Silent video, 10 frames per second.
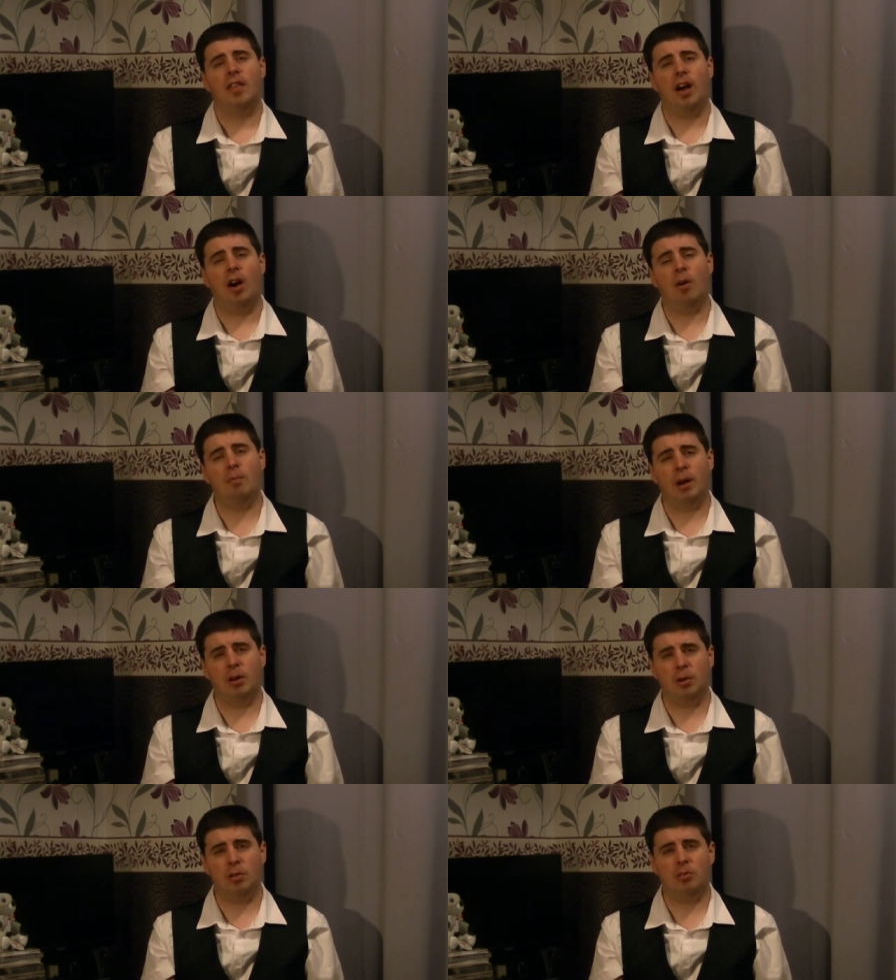that on
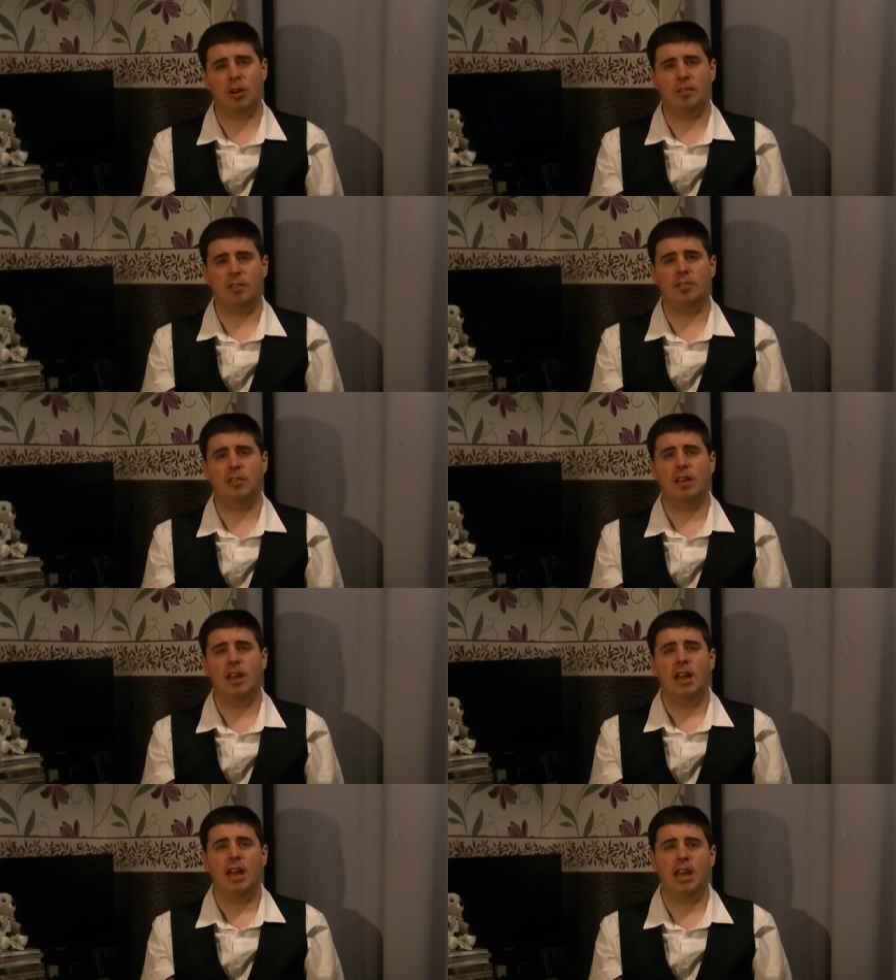Buckaroo's travels,
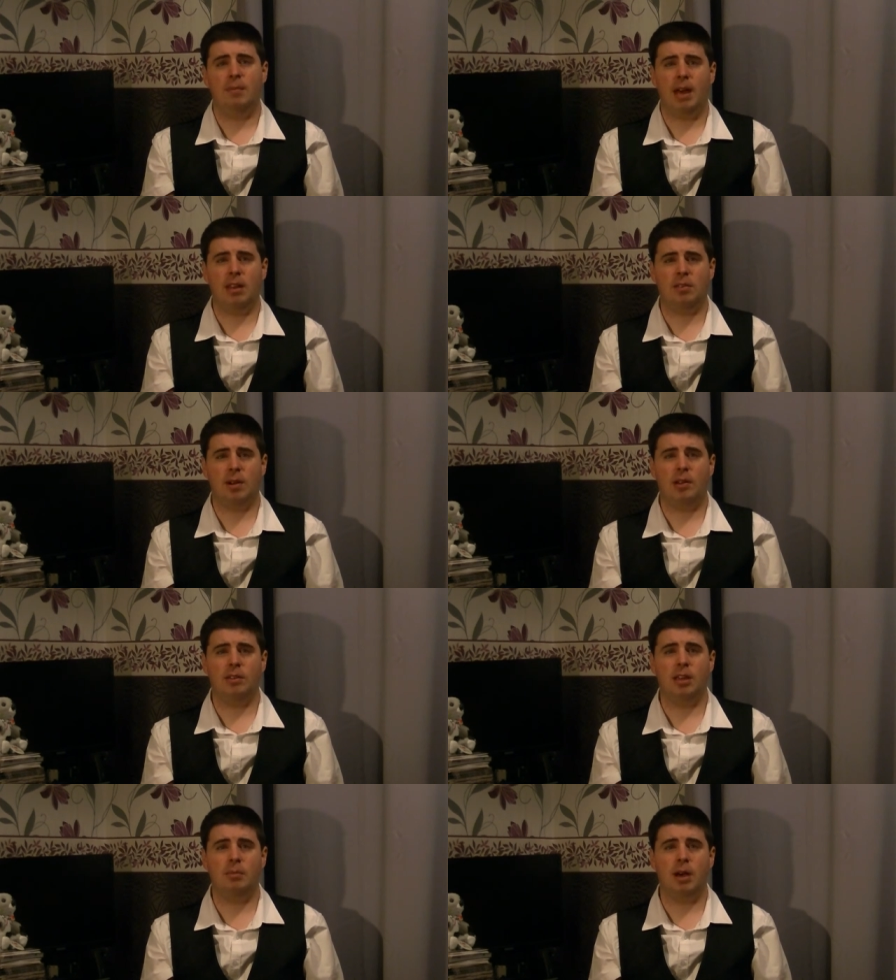he amassed
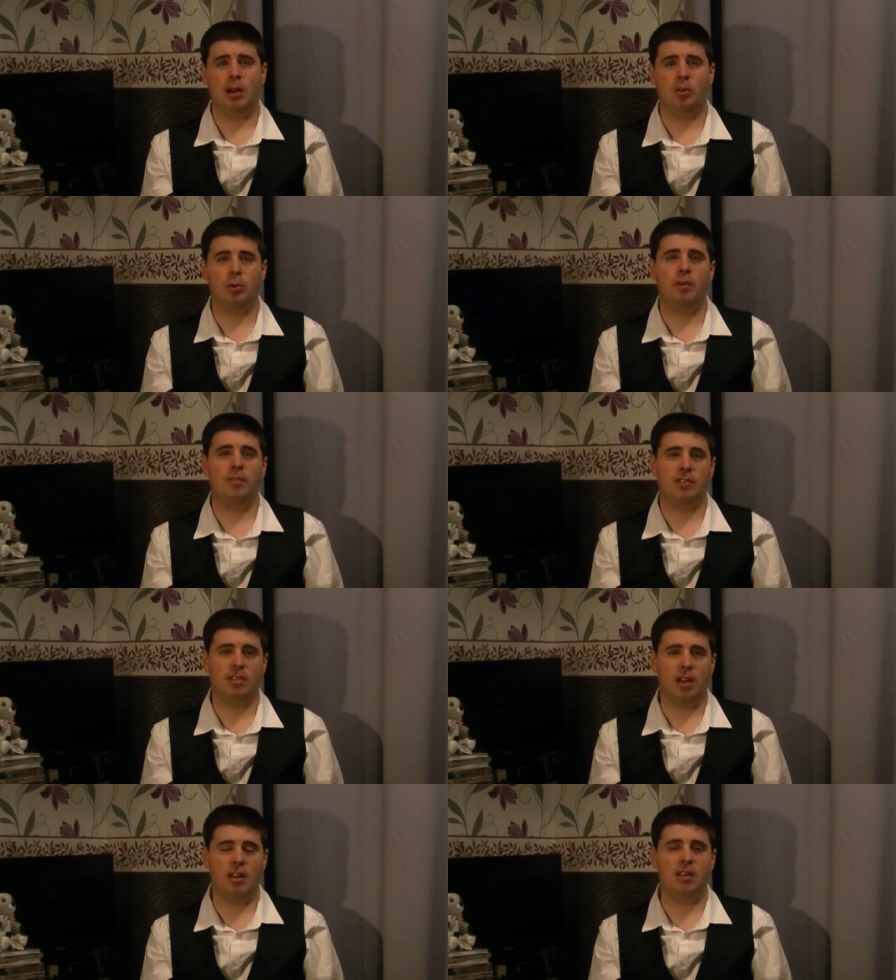around him a group of
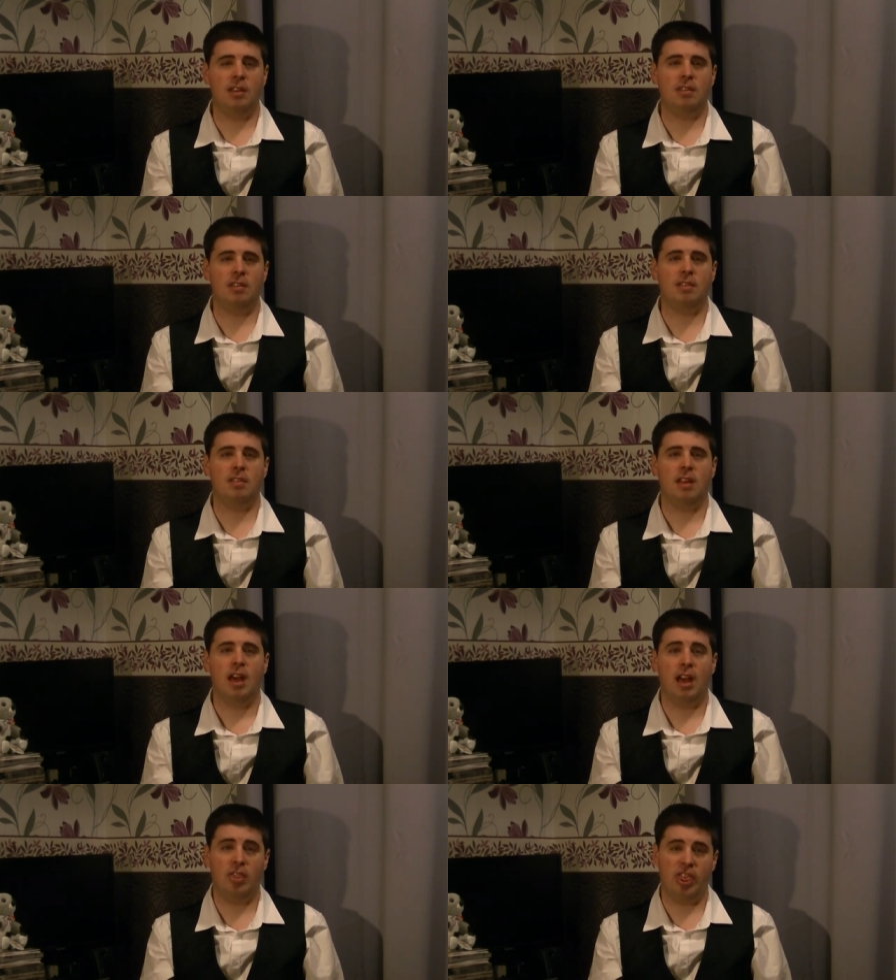scientists
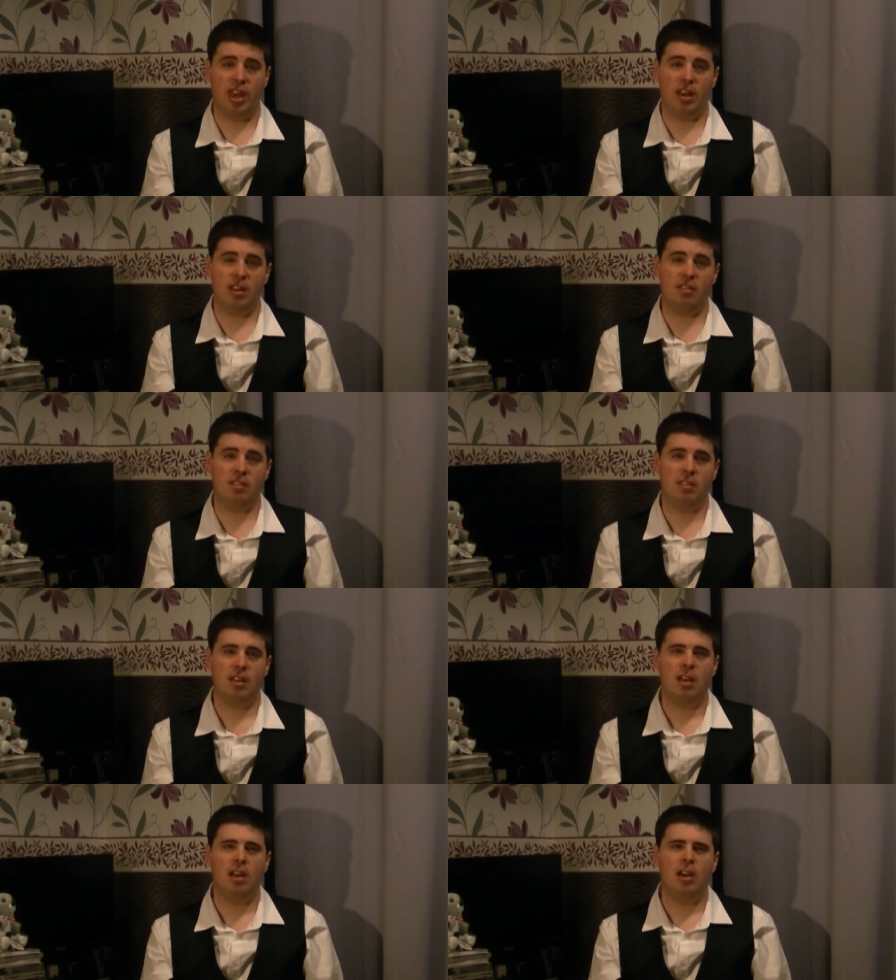and thinkers
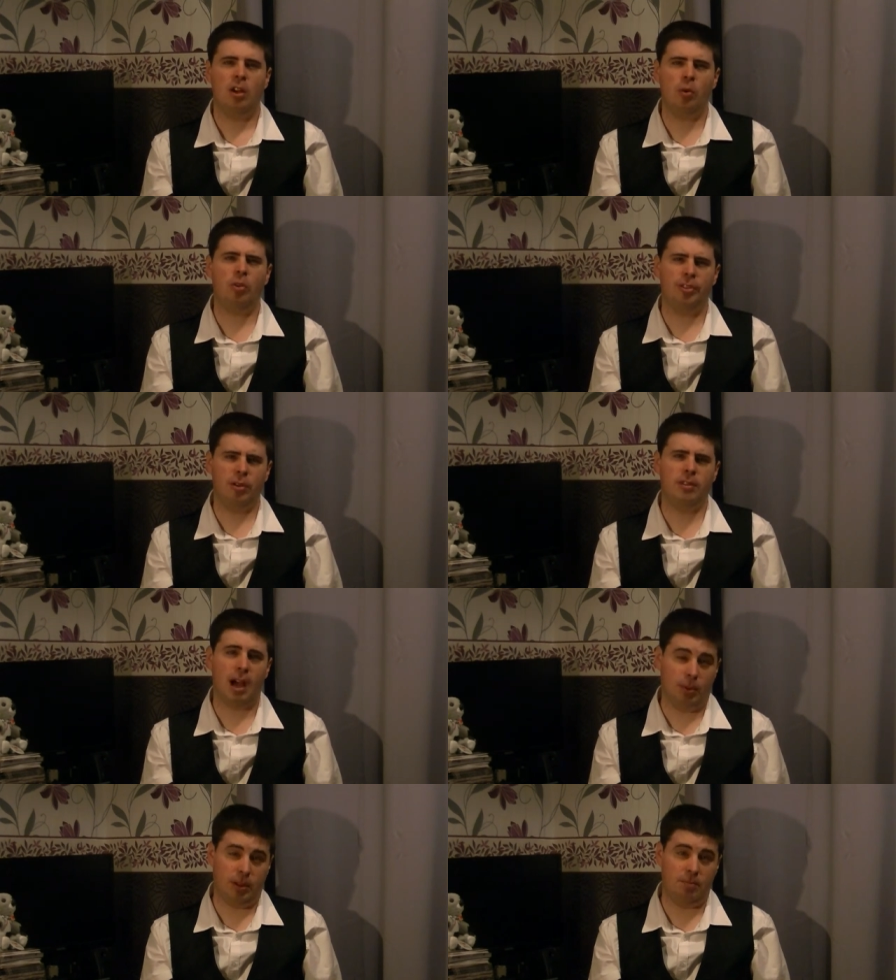who also
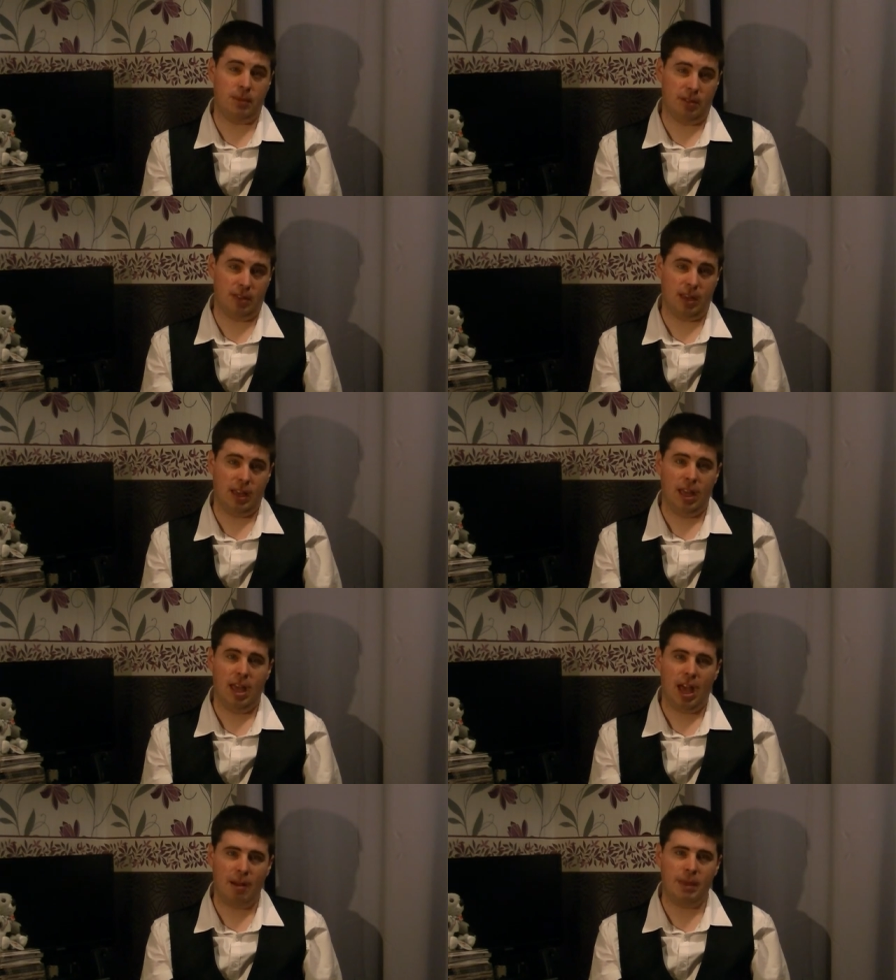dabbled in music
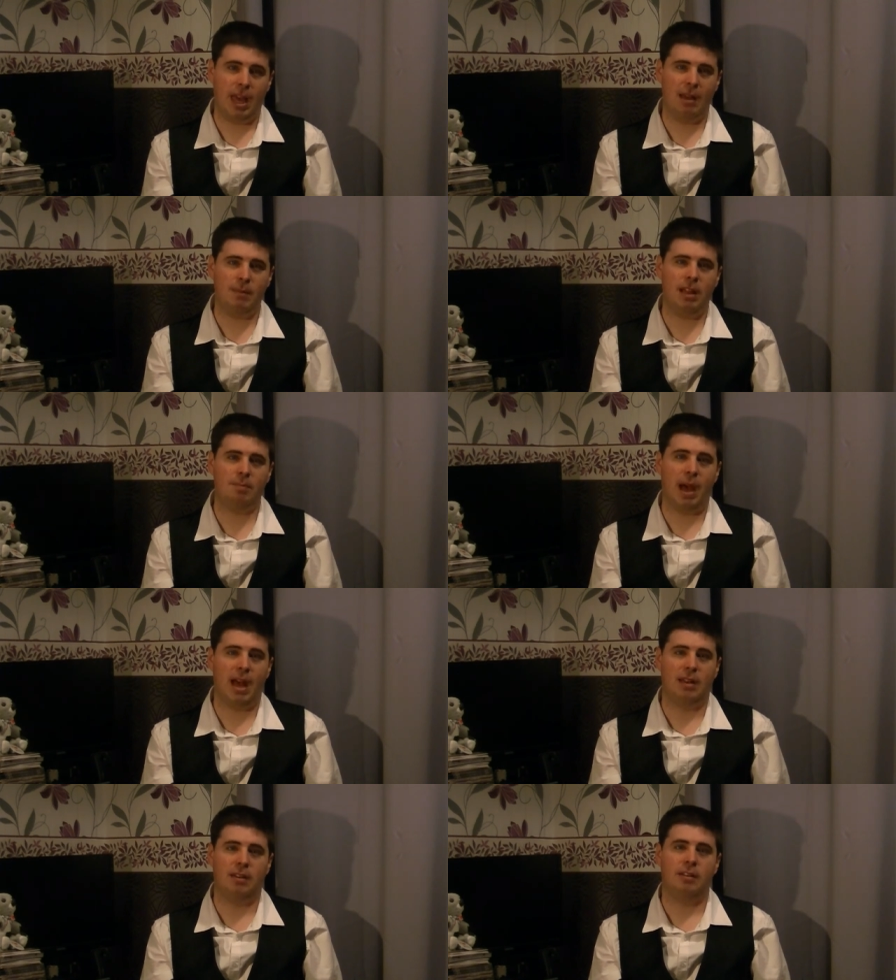and became his
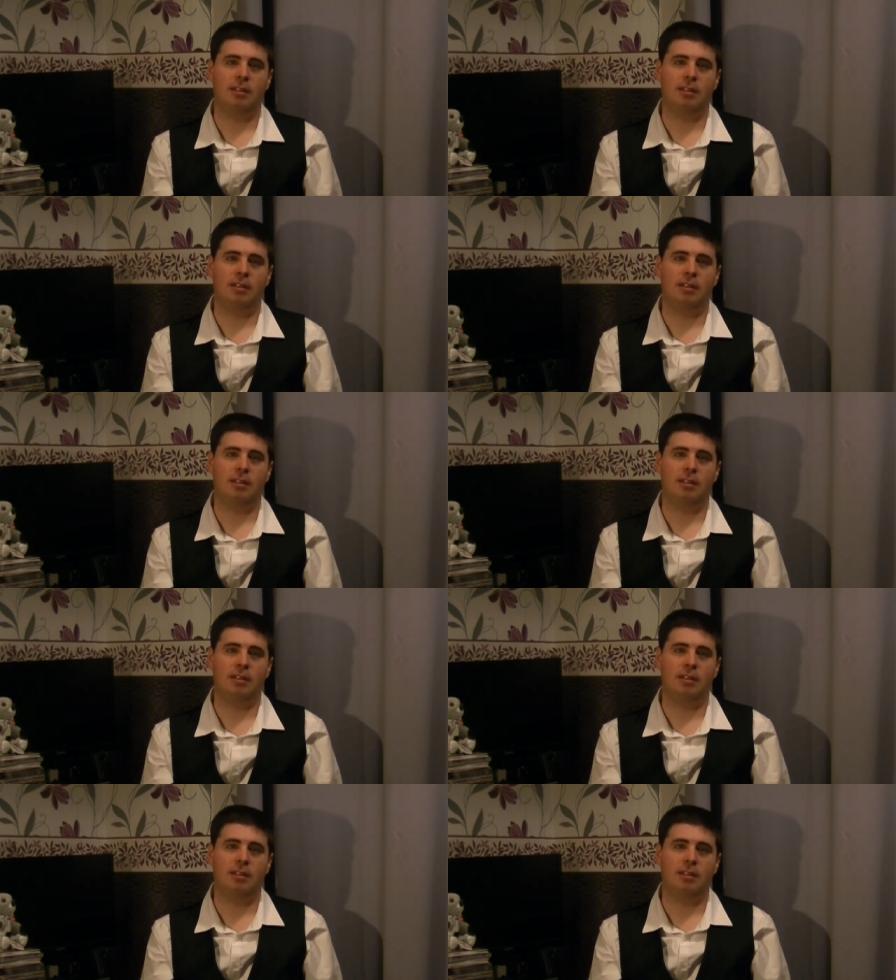band.